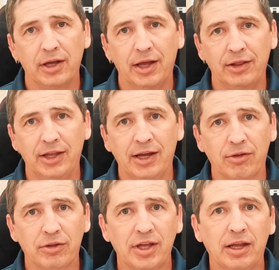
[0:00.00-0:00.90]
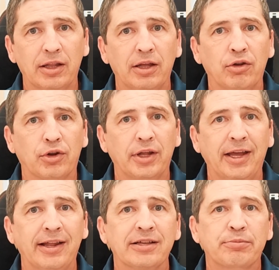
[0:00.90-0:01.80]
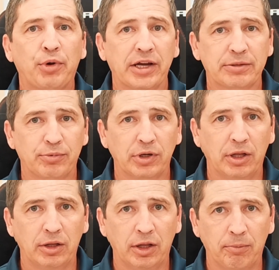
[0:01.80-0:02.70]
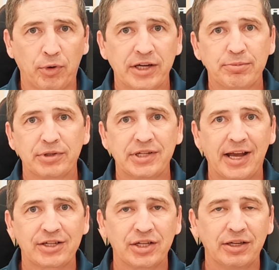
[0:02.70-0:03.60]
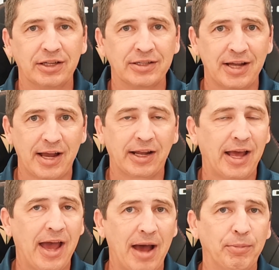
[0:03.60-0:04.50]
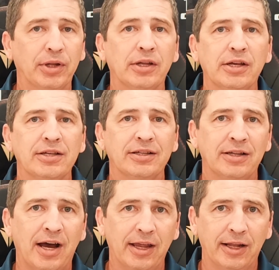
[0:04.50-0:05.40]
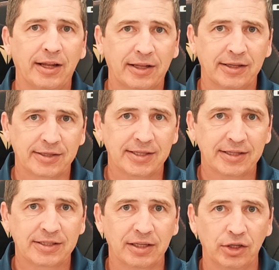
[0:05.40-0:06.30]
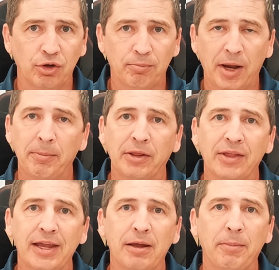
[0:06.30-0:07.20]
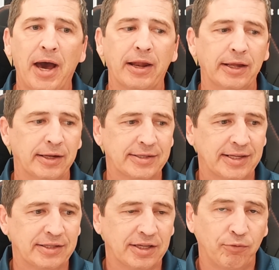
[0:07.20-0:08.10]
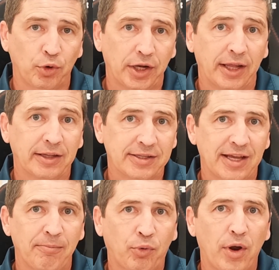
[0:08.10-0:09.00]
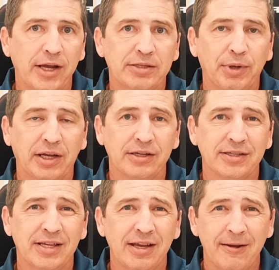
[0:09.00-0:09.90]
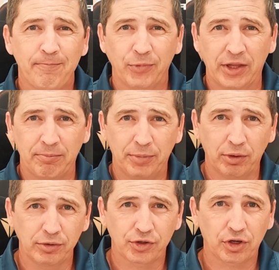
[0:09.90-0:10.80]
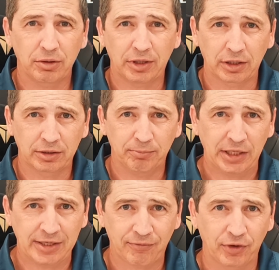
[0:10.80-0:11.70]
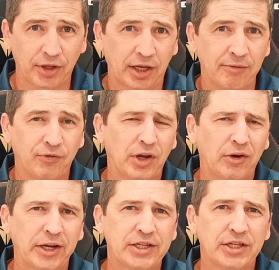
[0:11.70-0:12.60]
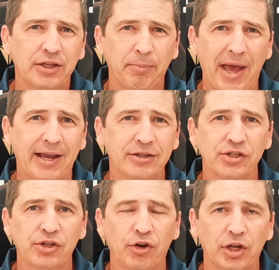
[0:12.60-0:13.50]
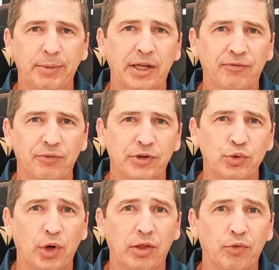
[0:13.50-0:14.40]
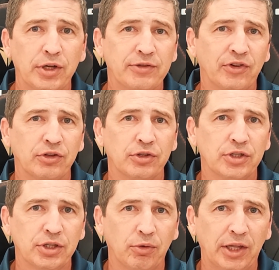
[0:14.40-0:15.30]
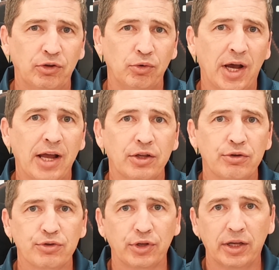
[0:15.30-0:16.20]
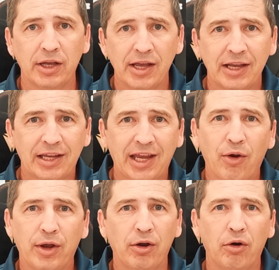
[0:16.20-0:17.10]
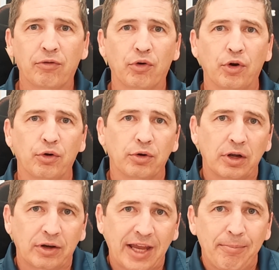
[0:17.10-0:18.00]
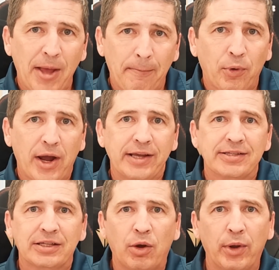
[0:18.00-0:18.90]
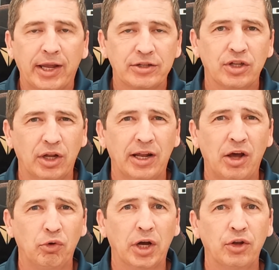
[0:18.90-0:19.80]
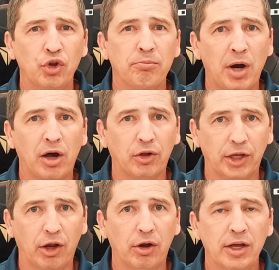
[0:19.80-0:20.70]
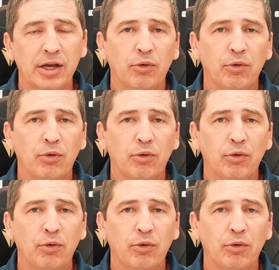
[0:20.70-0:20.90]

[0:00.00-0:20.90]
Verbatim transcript: The other thing that you're going to get is the price protection is not going to happen. Not in the sense that you might be thinking about it, in a sense of we're getting the same price, because the builds are going to be different. The configuration, the packages are going to be different for 23s, so they do not usually carry over or keep that price going into a new model year.